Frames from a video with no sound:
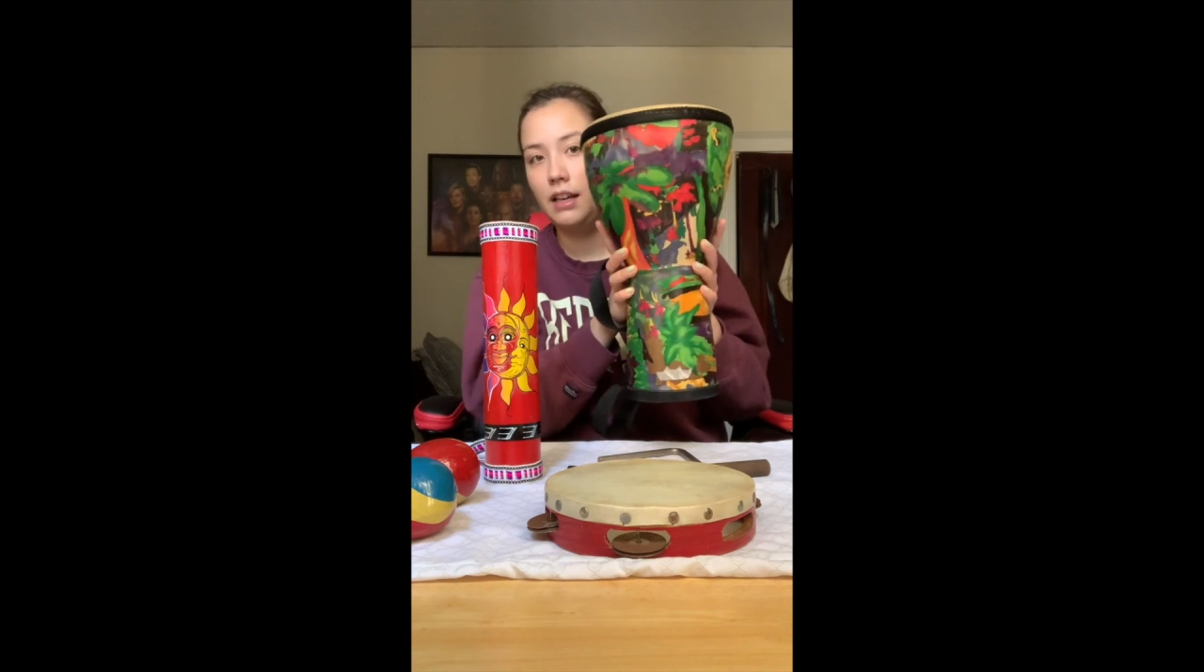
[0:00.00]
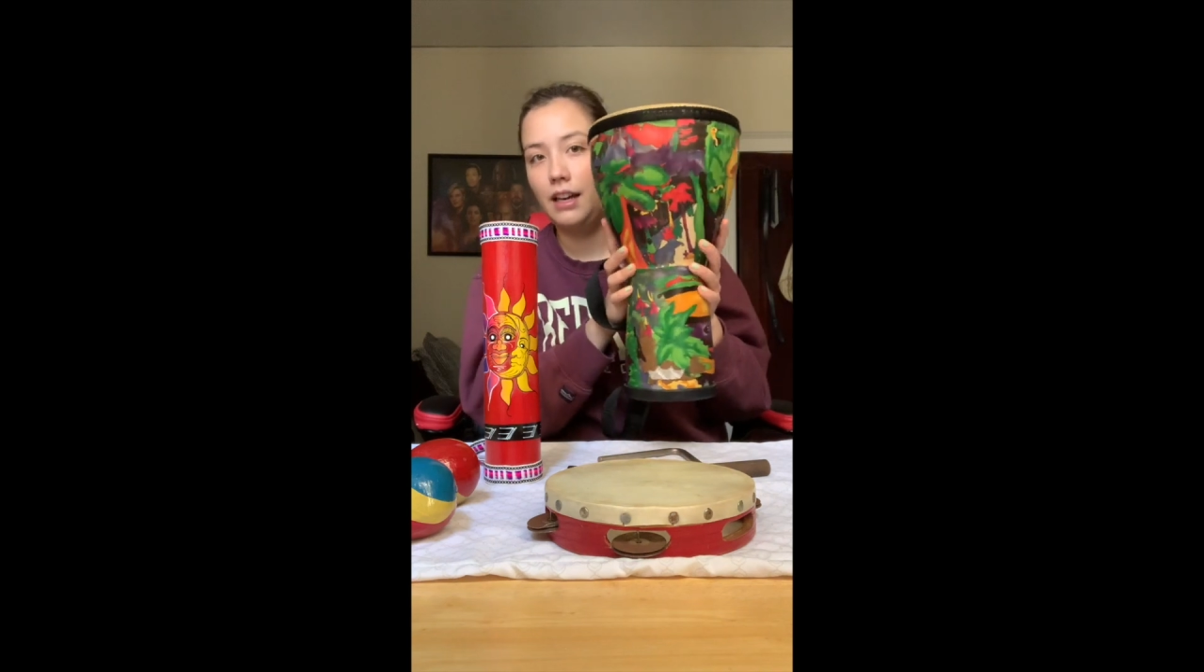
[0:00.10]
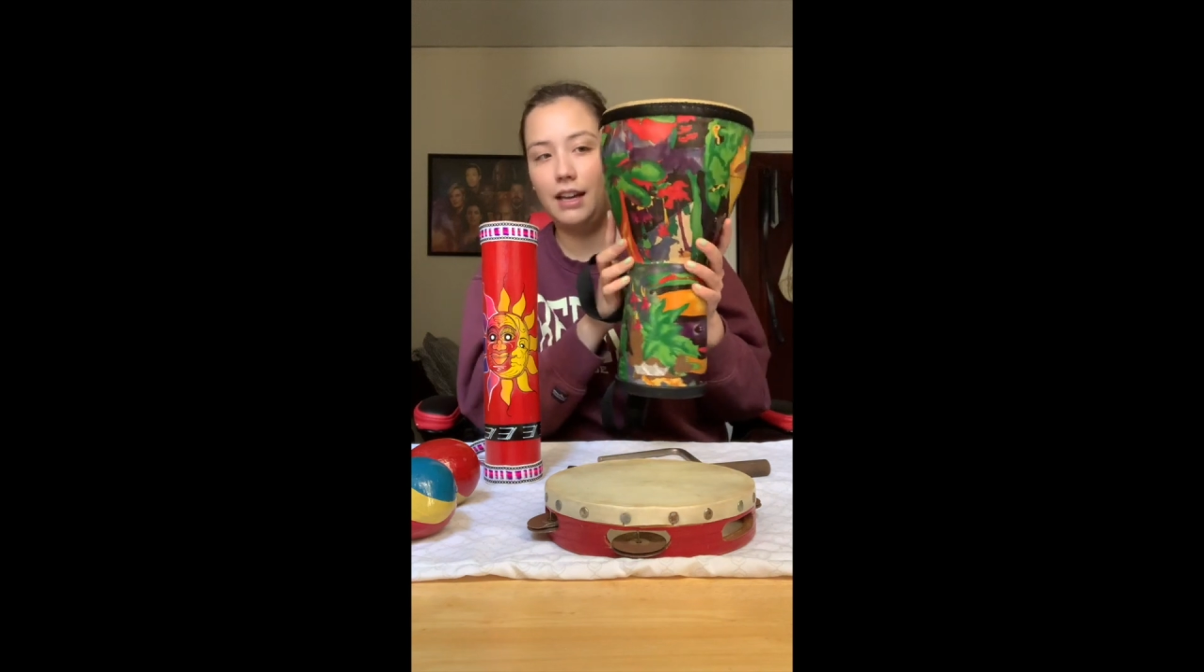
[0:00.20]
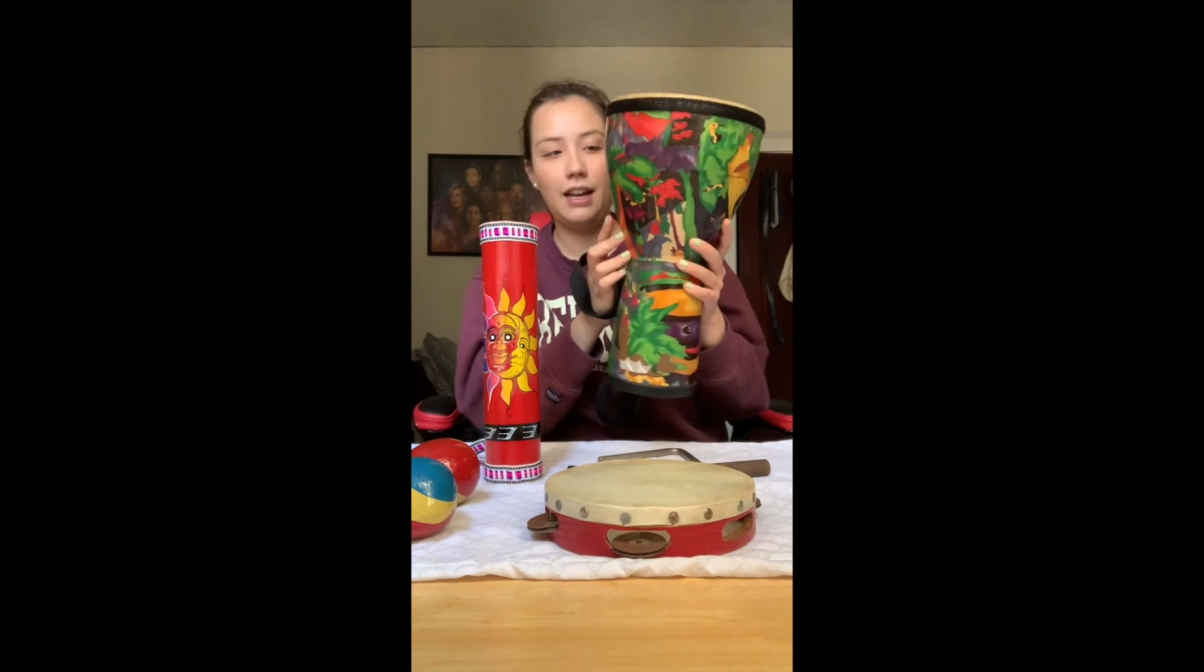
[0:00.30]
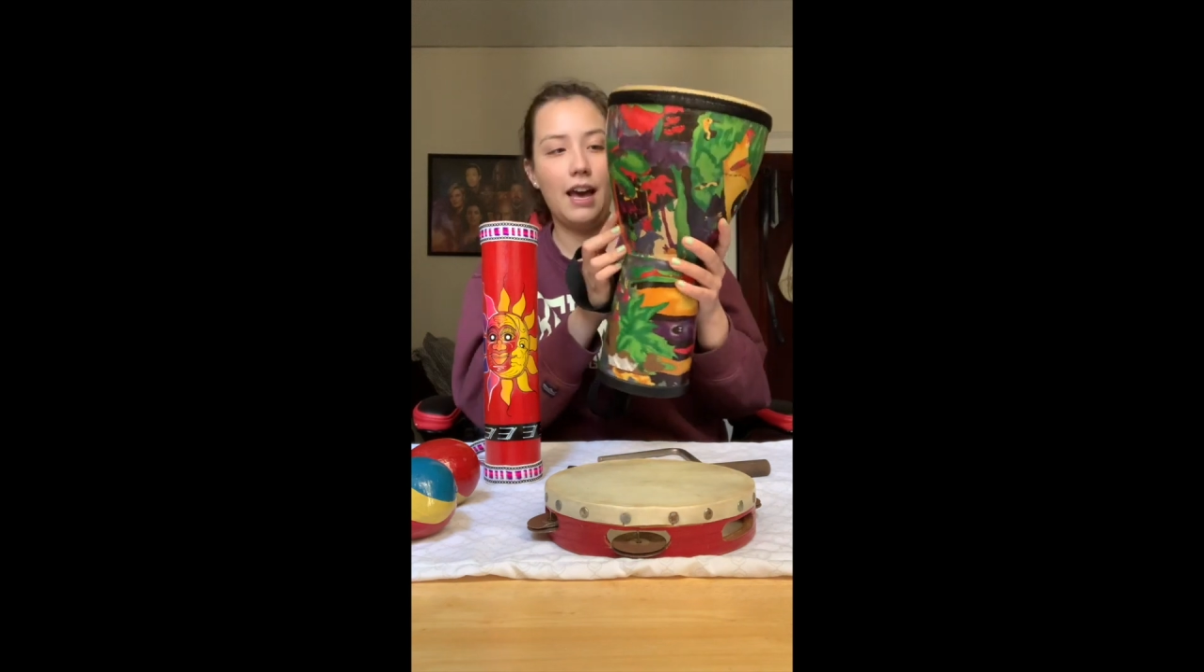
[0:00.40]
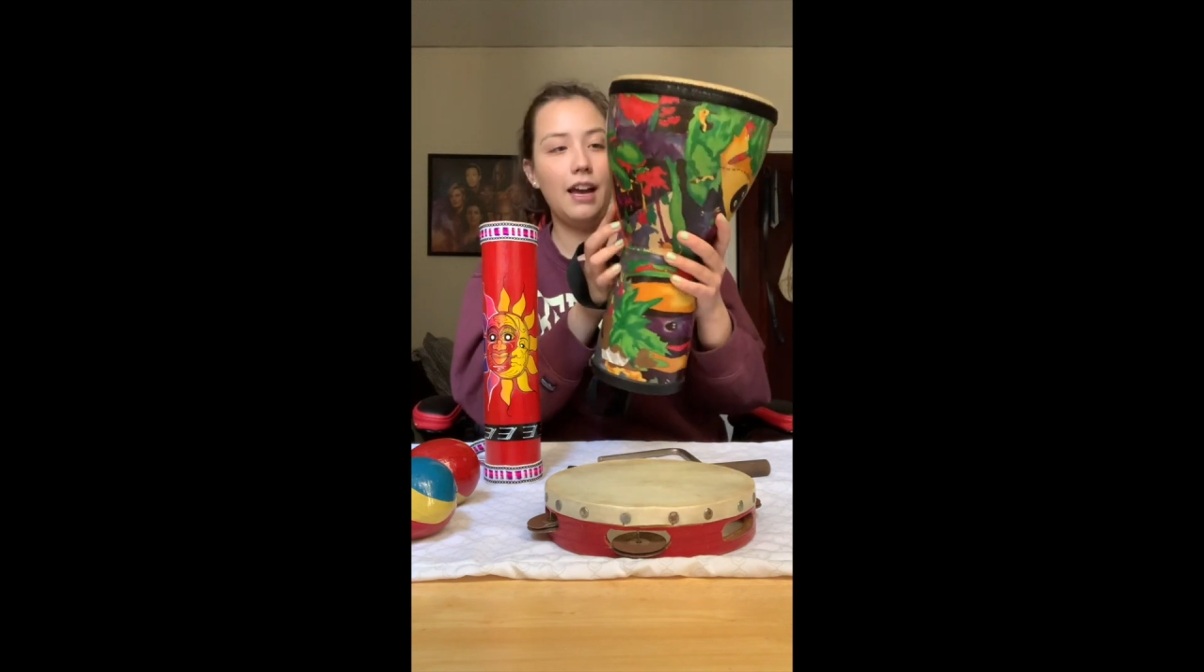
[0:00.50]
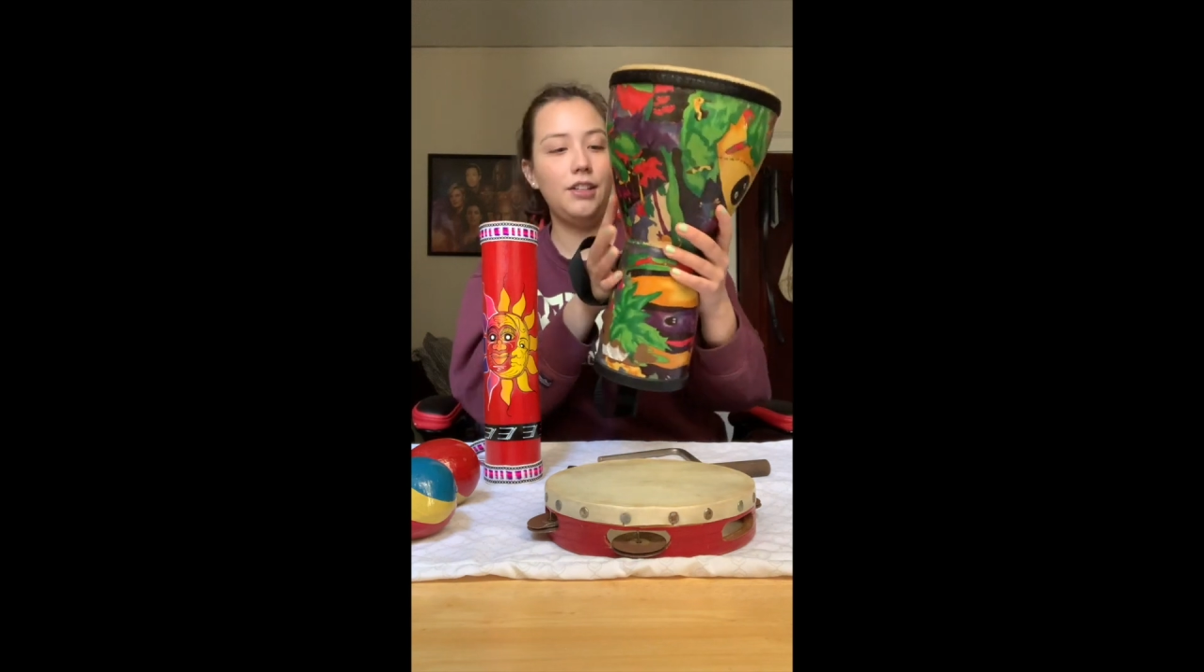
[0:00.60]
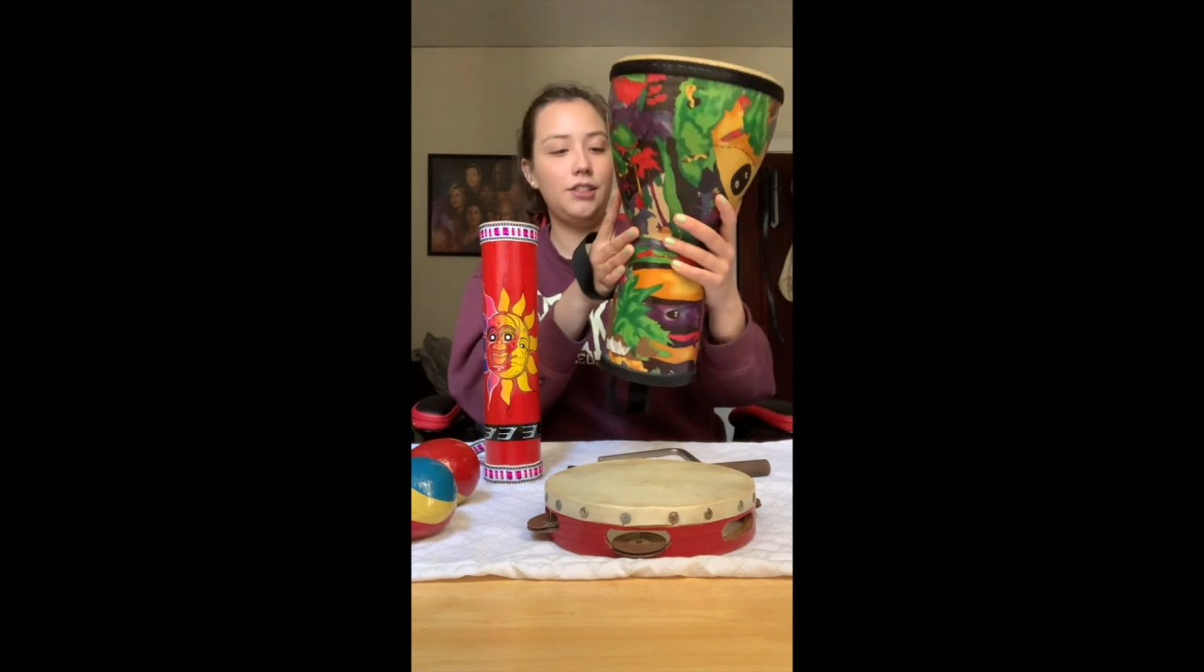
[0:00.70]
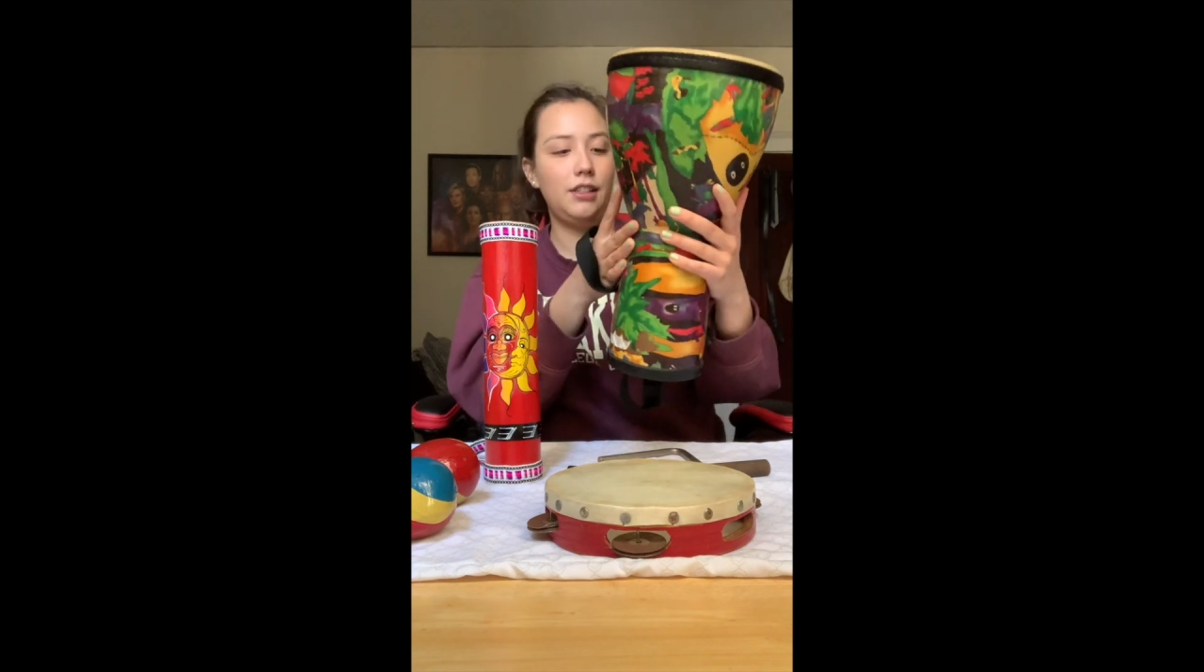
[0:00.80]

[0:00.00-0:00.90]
And it actually